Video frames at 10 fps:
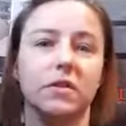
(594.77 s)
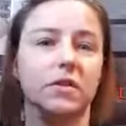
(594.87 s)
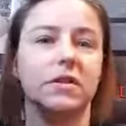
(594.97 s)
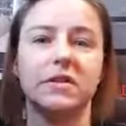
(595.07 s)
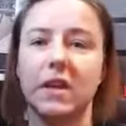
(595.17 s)

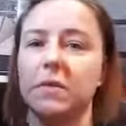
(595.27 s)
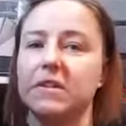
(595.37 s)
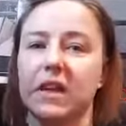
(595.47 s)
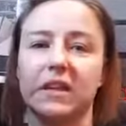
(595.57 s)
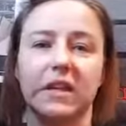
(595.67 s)
the same
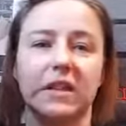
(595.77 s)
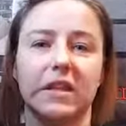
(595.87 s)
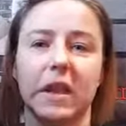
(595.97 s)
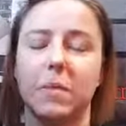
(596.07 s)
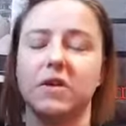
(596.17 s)
exact thing
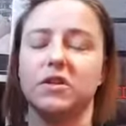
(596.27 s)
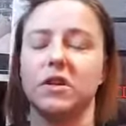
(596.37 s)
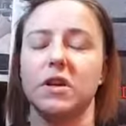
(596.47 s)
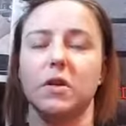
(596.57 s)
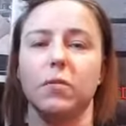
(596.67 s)
that I
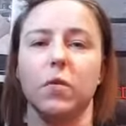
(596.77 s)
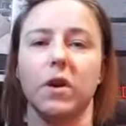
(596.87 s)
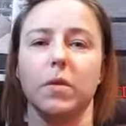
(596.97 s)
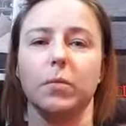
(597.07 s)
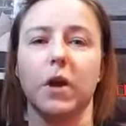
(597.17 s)
mentioned in
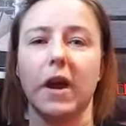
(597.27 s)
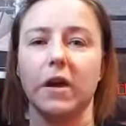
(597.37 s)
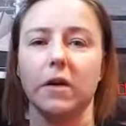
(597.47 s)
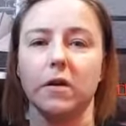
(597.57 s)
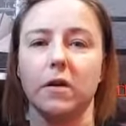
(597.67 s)
one of the
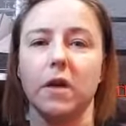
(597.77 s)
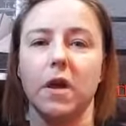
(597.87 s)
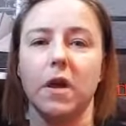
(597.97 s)
prior